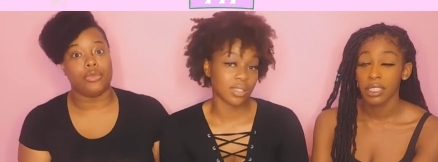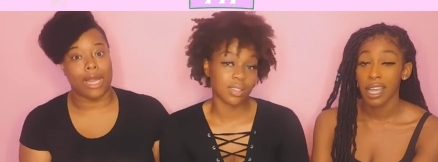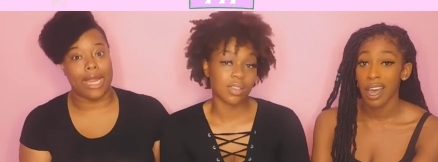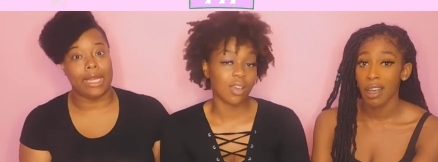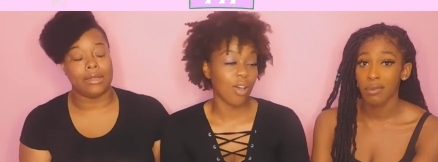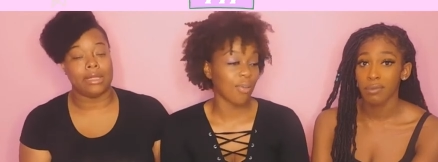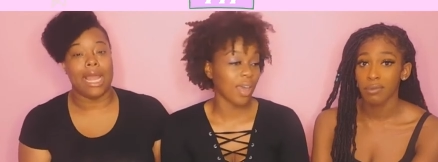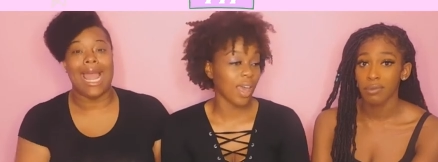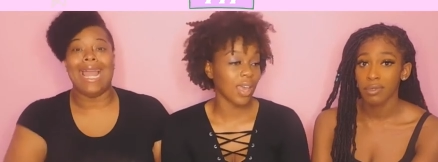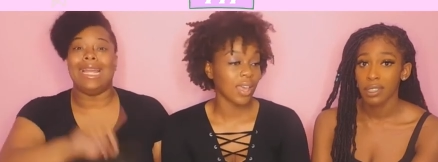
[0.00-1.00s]
Speaker 1: Right.
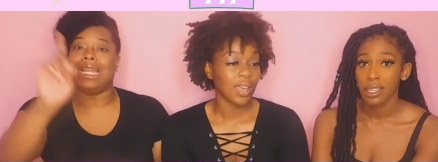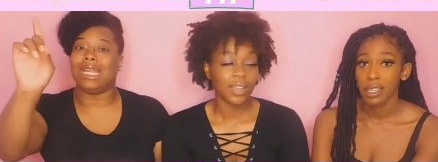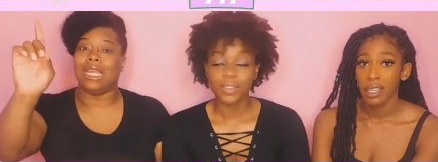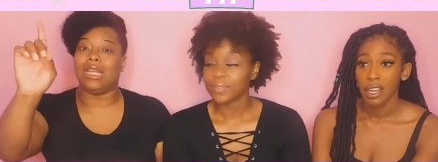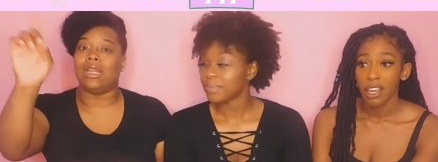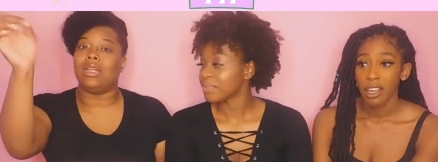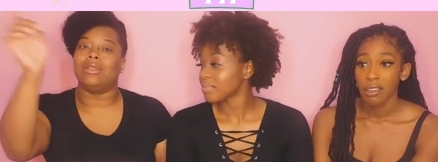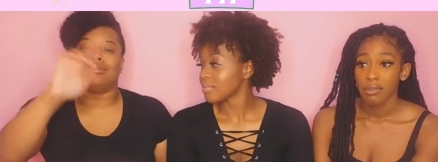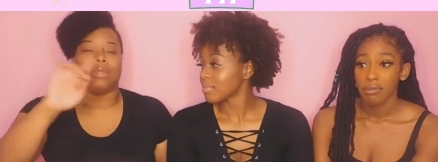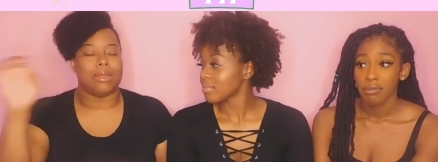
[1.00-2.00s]
Okay. And
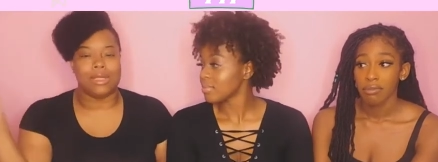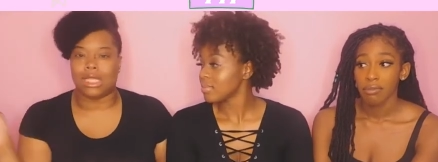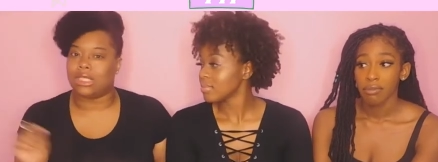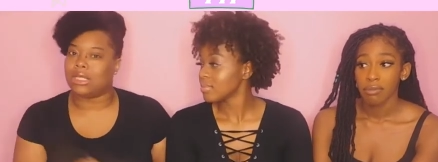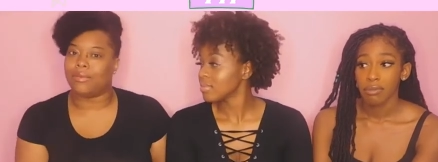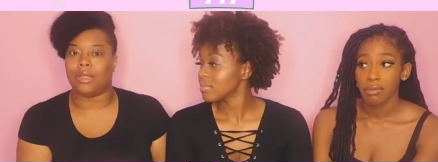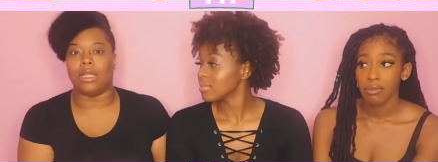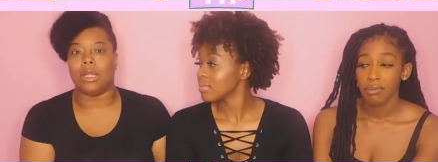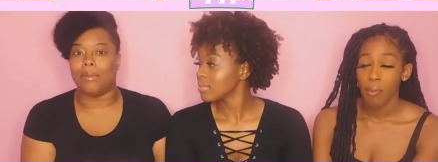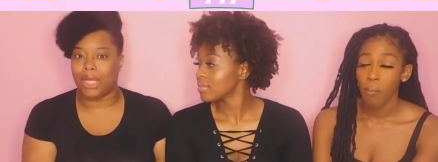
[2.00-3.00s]
Nikita, let me tell you
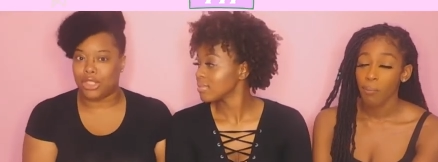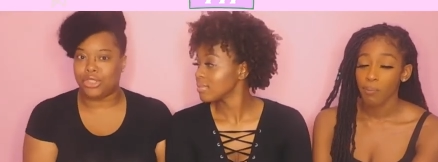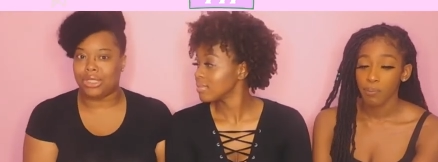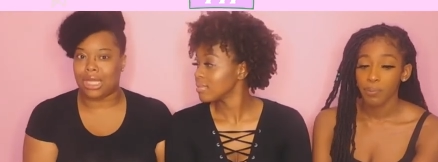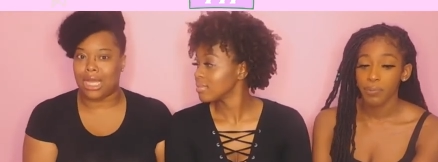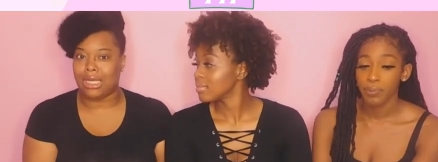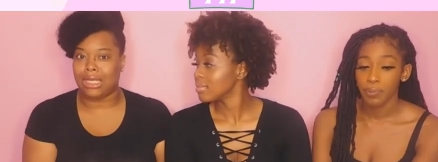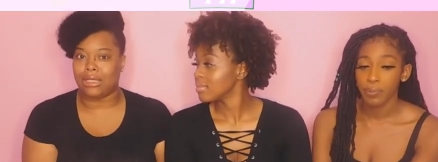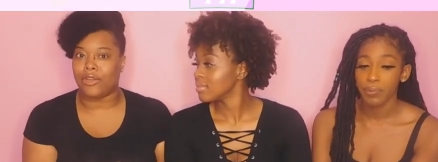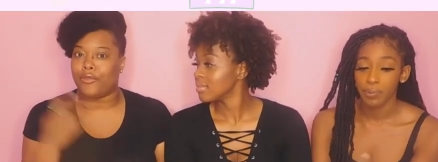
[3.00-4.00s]
something. The pictures,
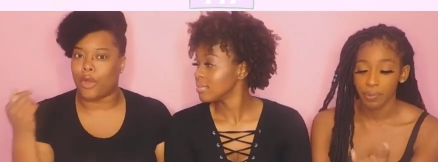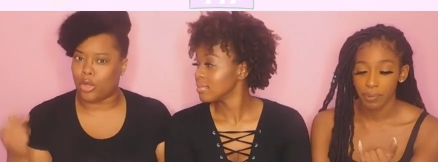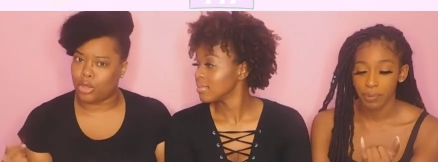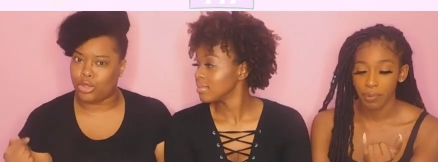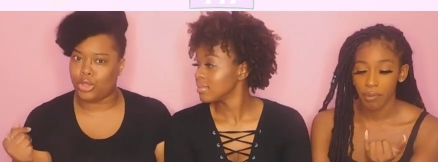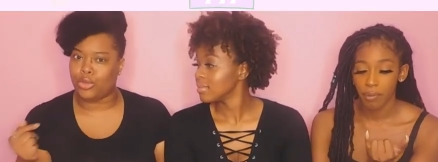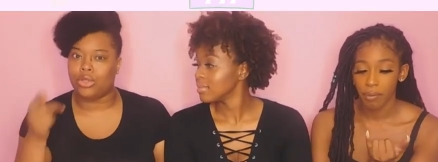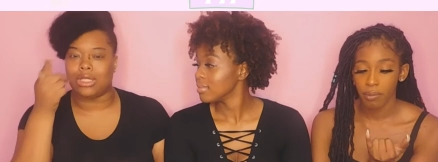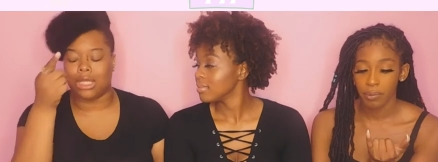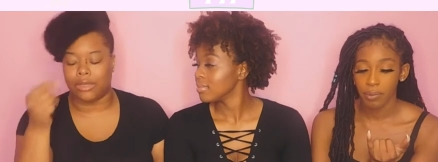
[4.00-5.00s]
honey, the photo
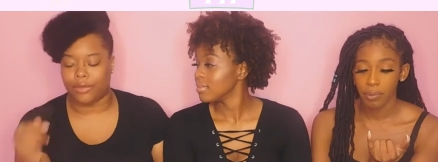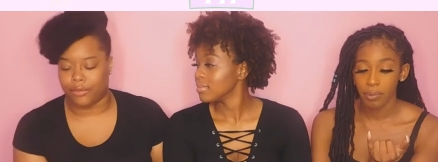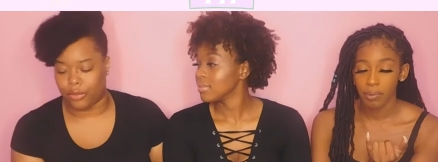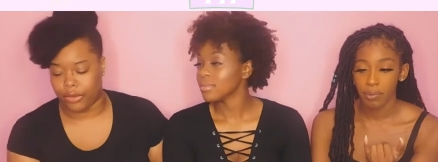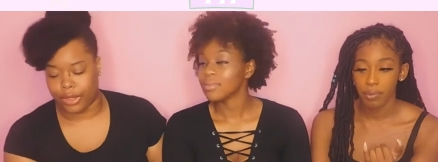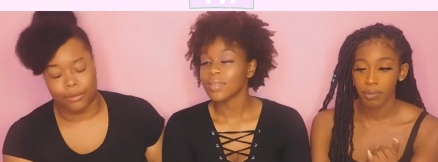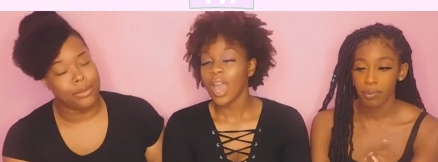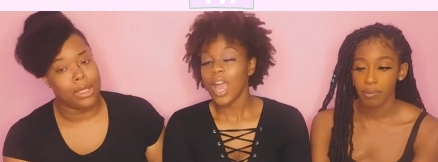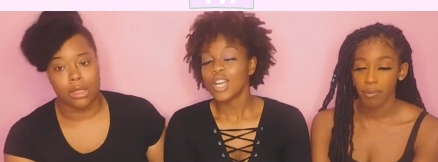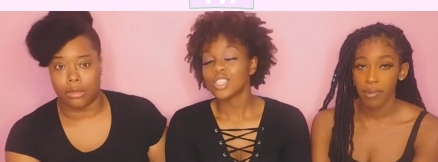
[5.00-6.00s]
shoots, living for it.
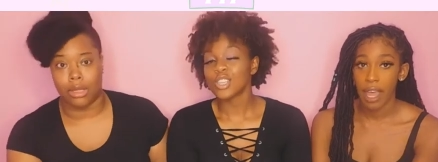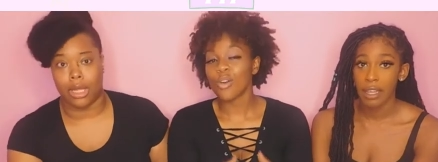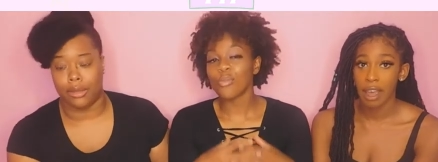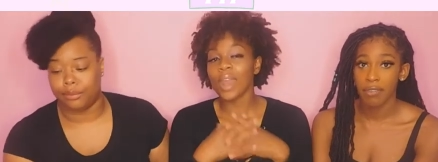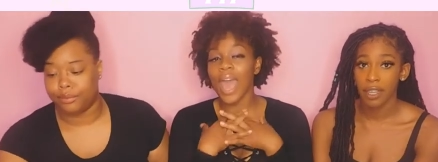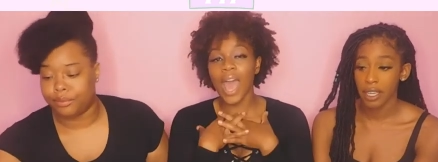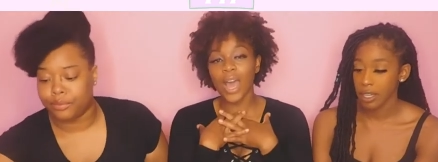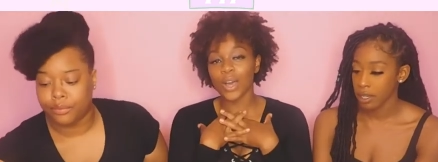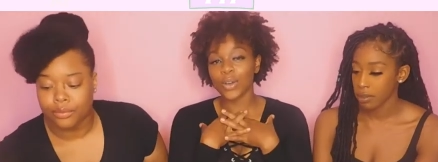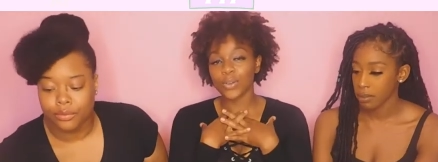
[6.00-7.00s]
Speaker 2: Okay. So
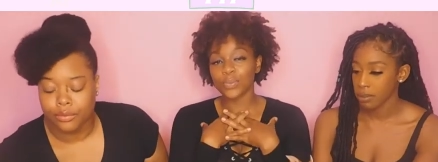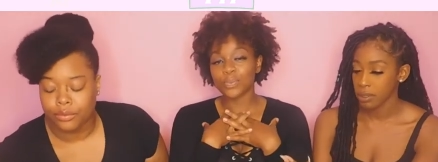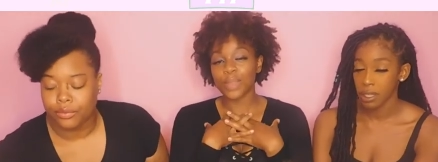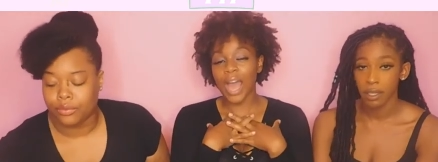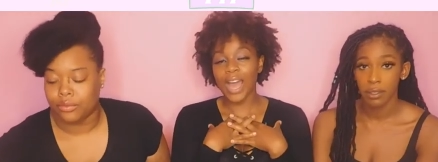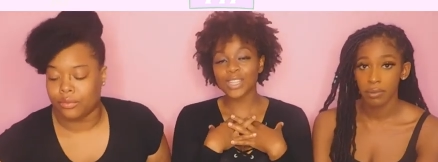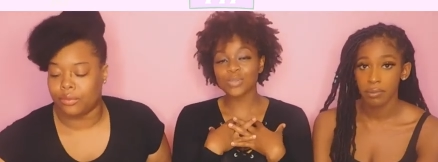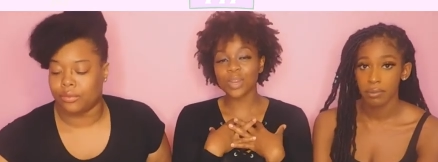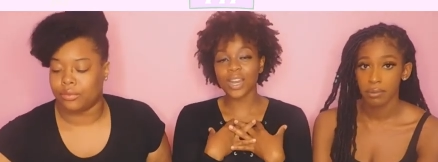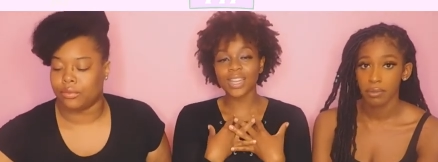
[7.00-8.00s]
now, I
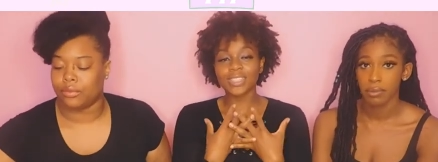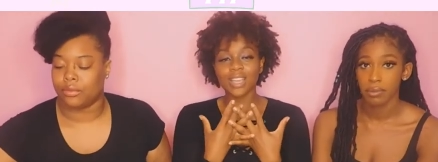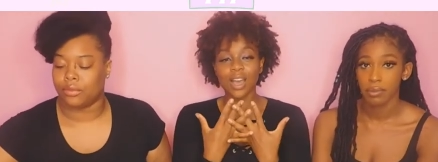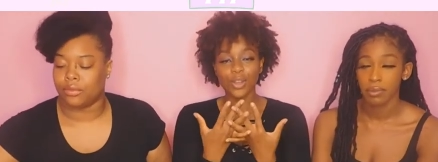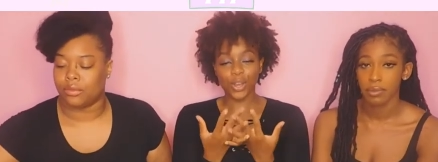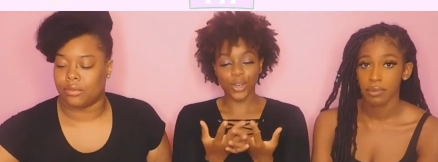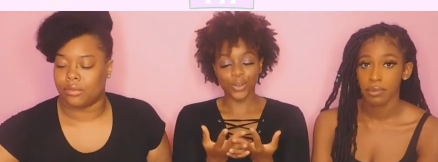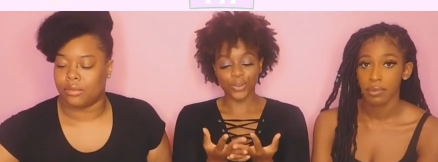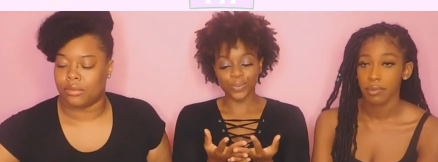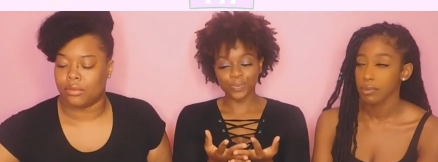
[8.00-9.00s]
just want to let y'all
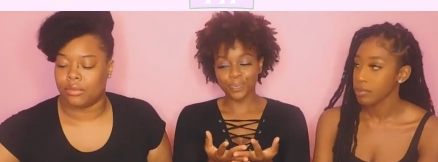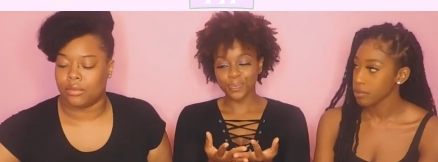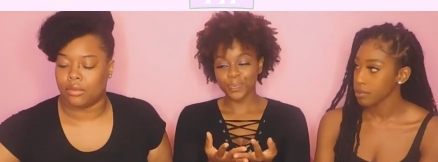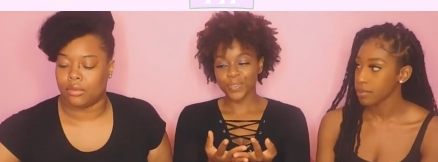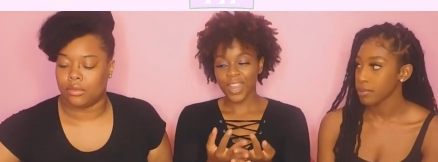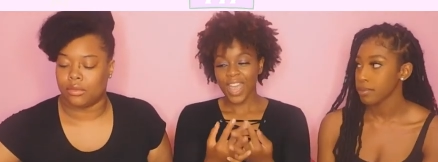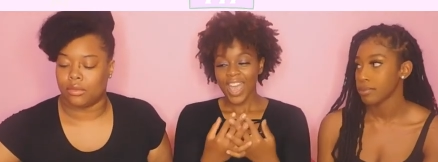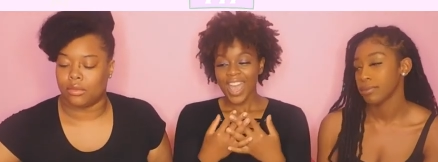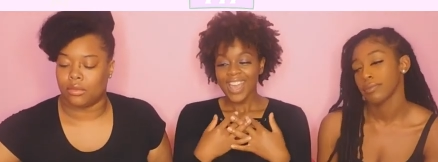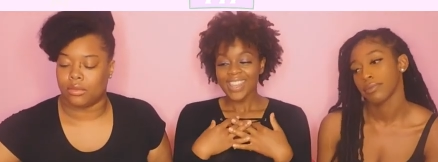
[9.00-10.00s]
know
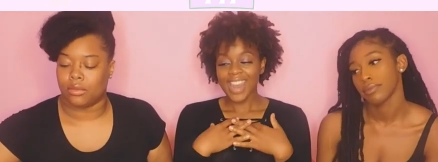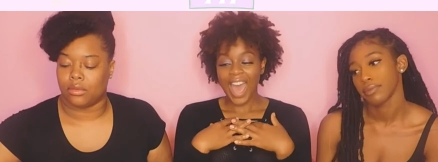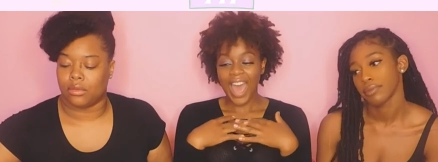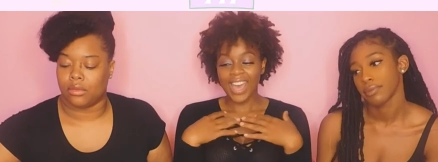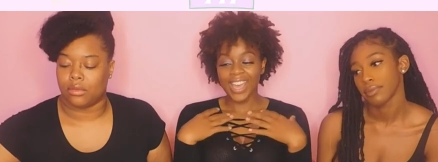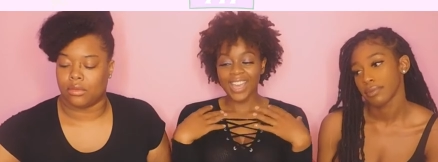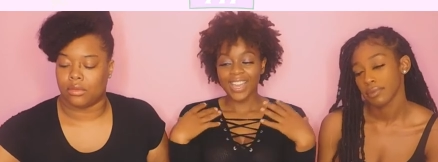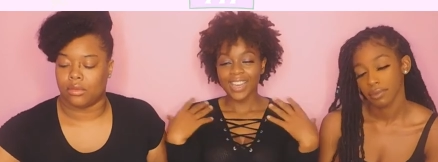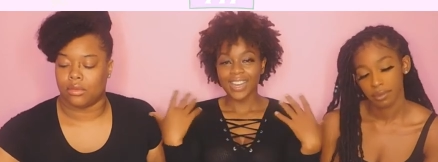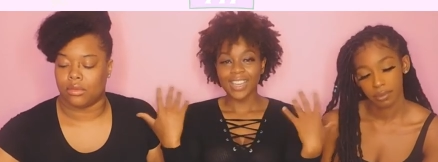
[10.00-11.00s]
that
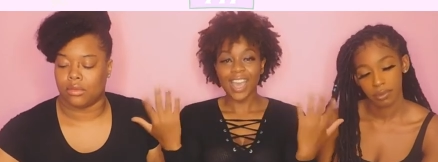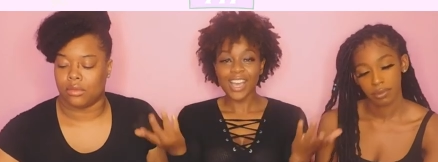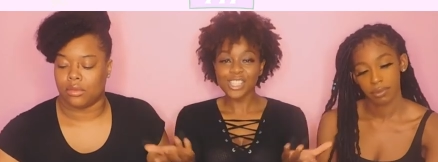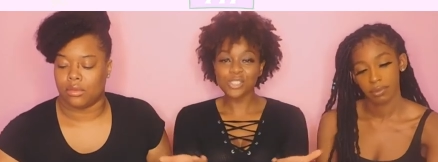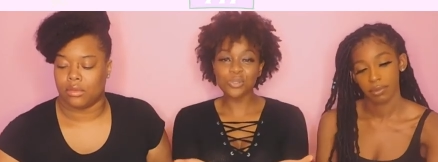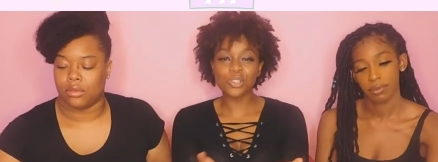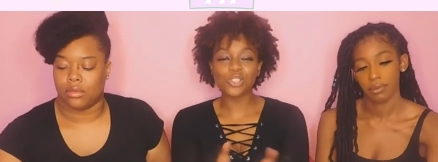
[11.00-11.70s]
yes, you can